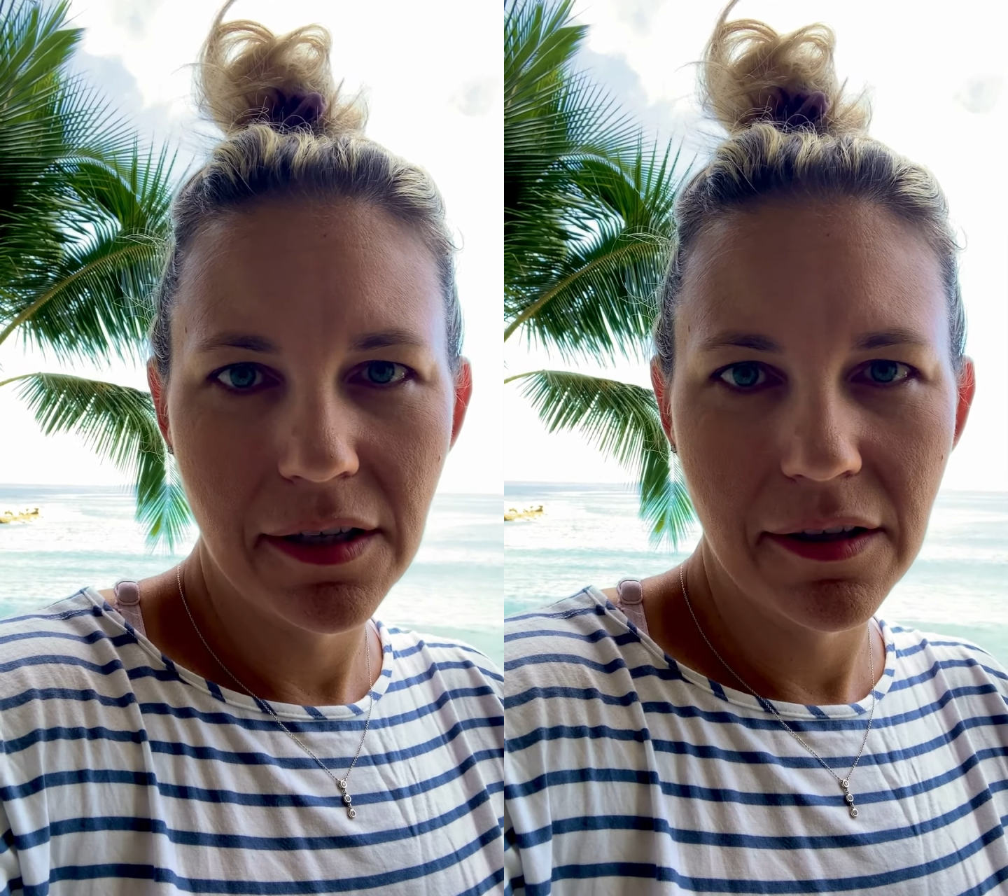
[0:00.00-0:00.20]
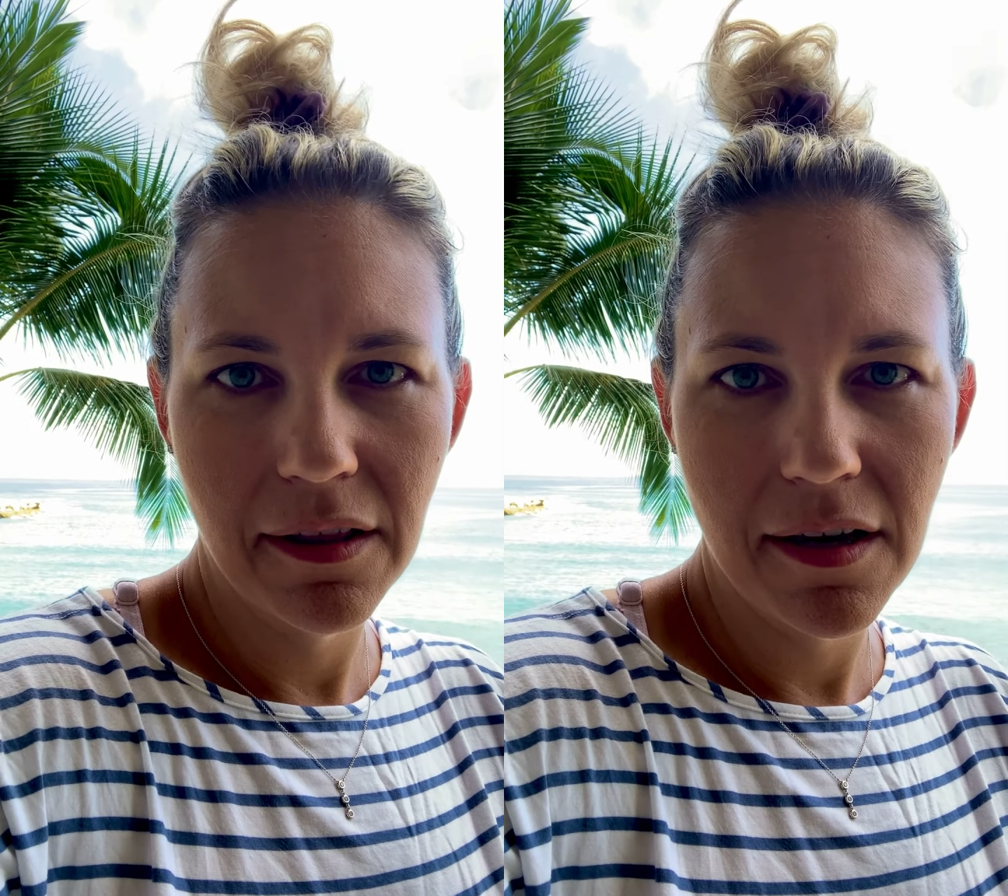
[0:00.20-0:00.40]

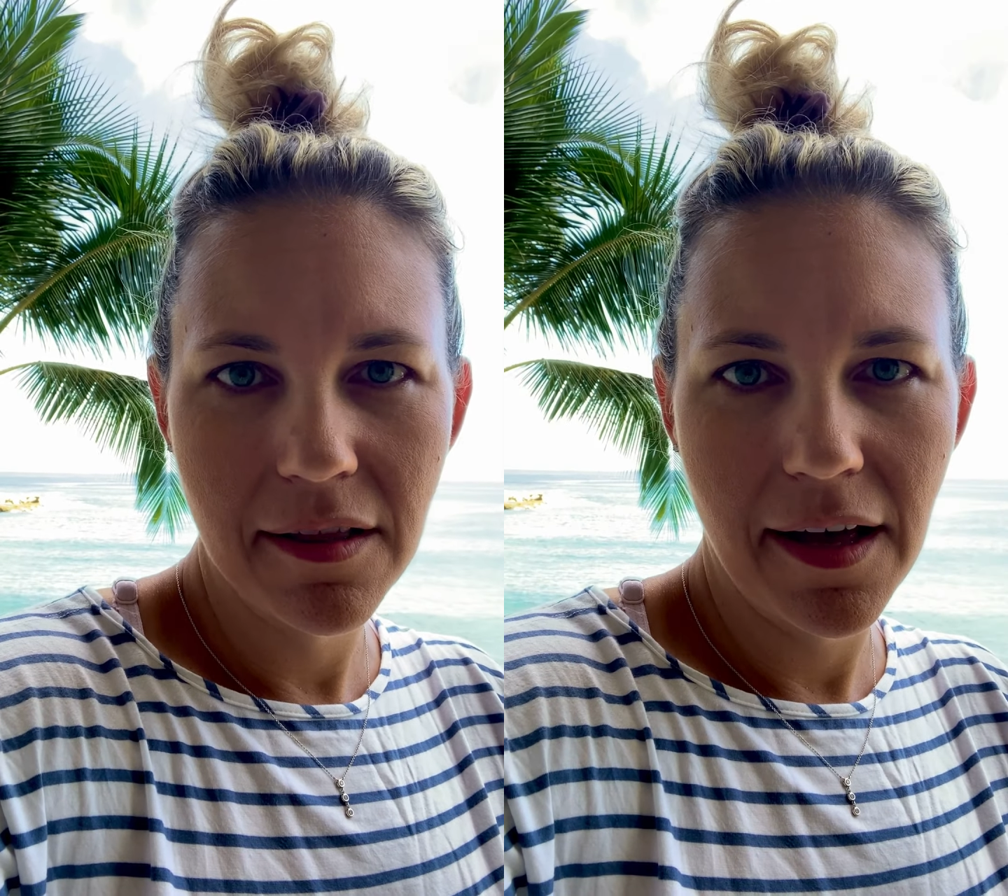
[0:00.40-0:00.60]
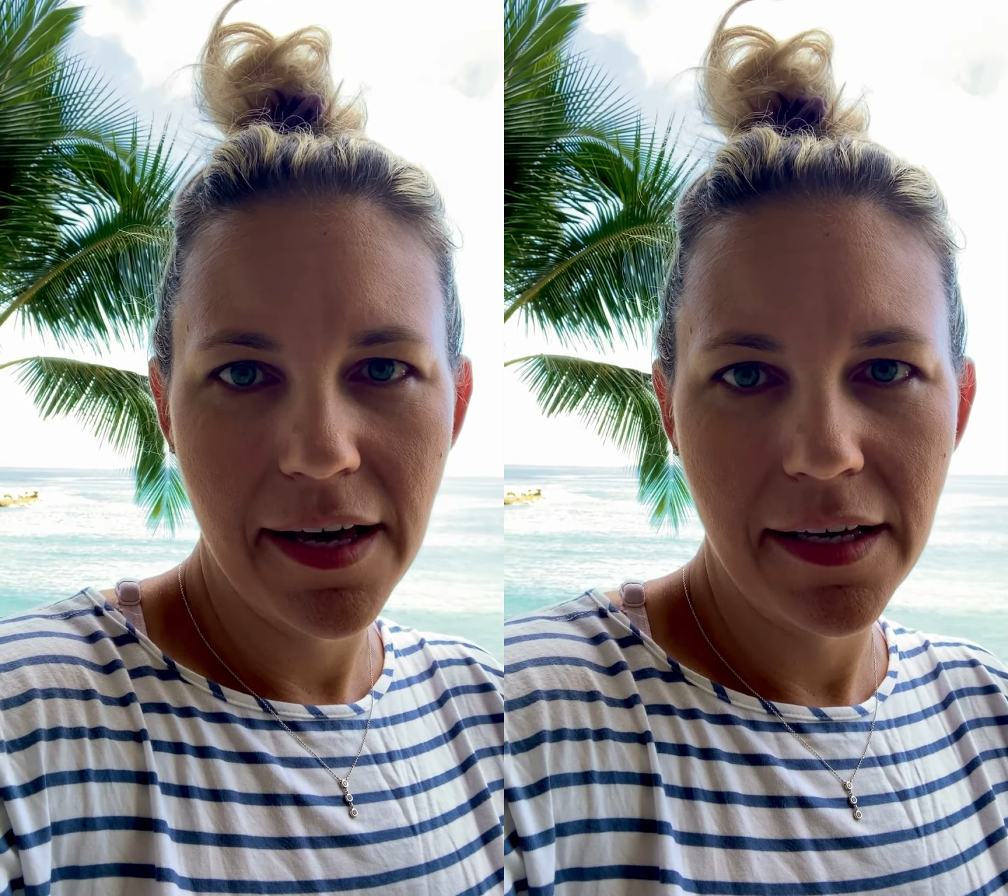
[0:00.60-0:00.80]
there are
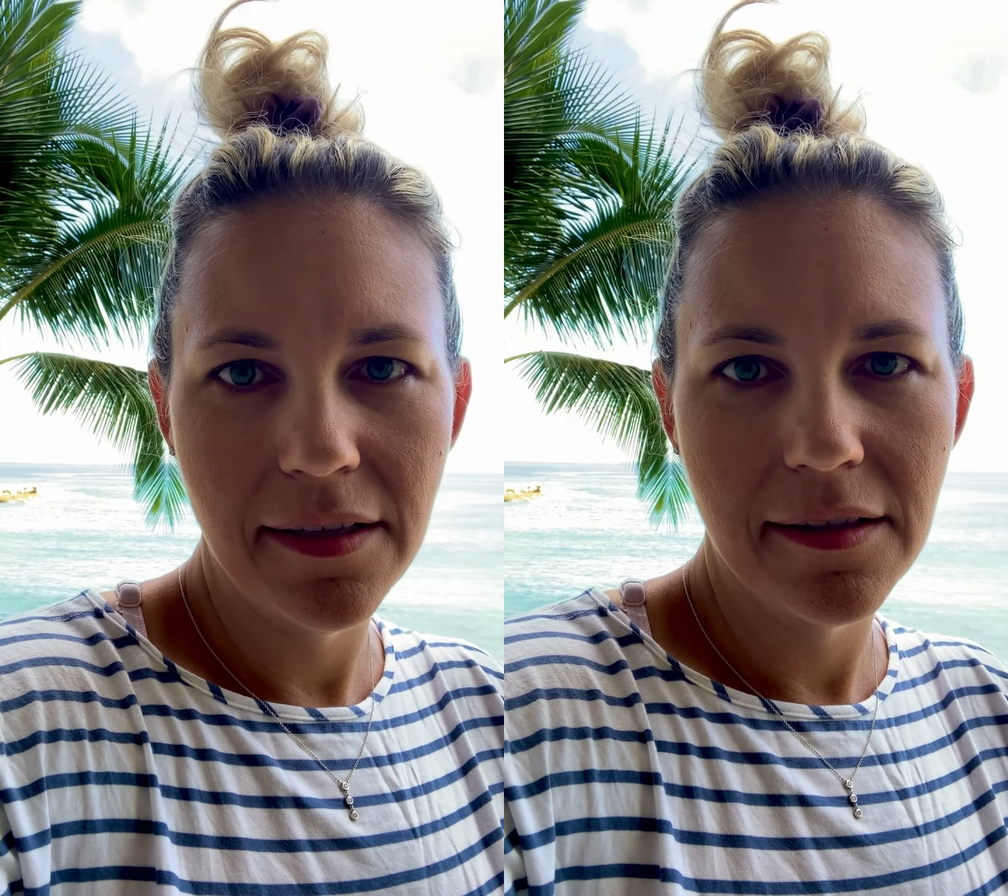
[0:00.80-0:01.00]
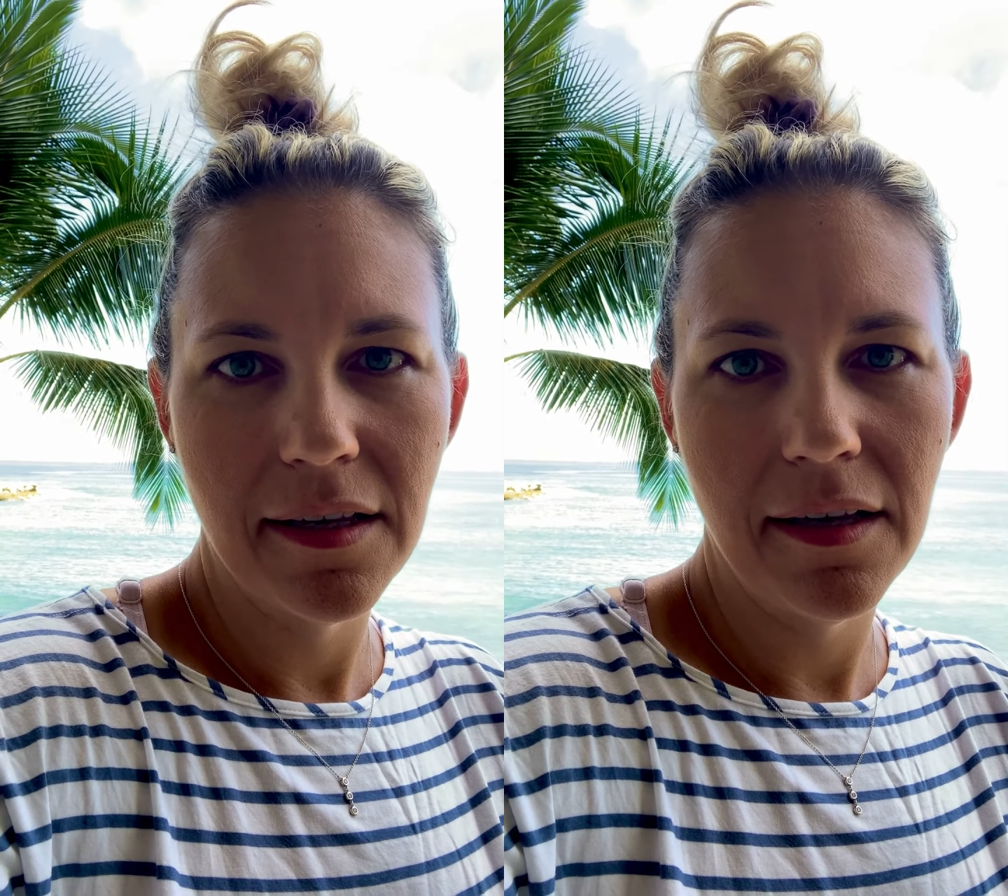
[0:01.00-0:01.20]
long lines